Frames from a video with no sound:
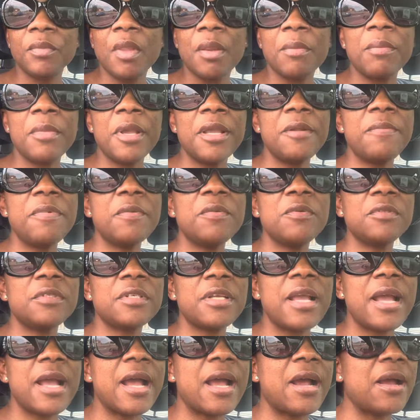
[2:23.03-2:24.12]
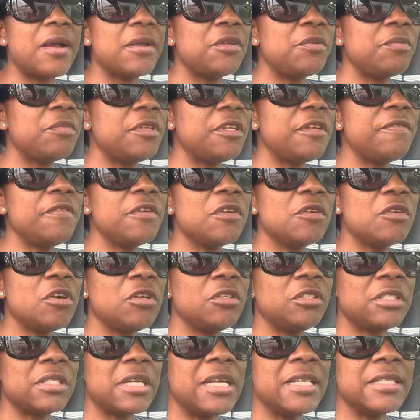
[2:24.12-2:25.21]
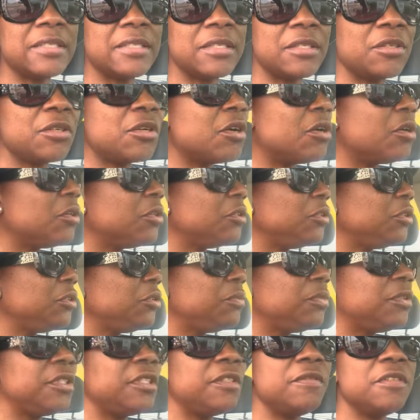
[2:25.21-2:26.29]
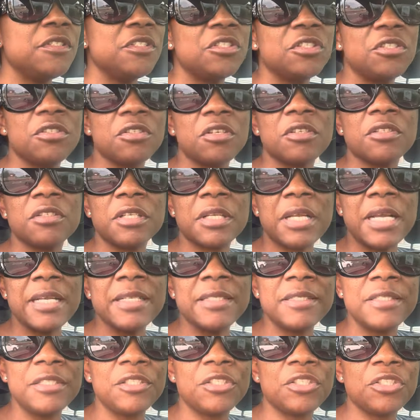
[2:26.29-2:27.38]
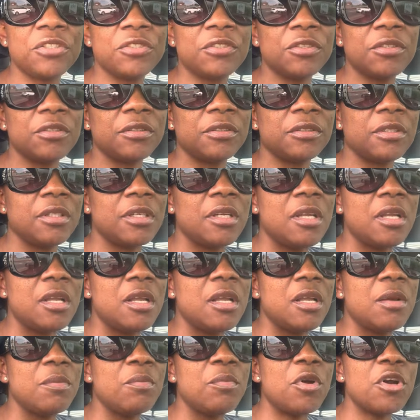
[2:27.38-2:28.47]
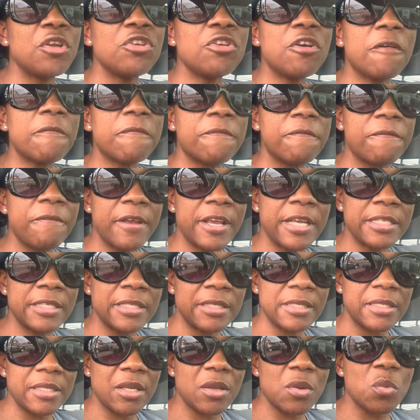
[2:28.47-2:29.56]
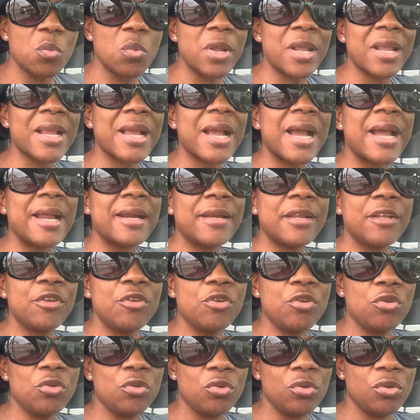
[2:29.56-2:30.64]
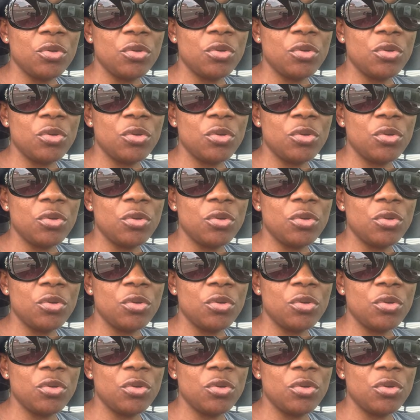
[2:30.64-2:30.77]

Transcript: in many people say ah you believe in god you can't see god you believe in Jesus, you can't see Jesus. But your faith will carry you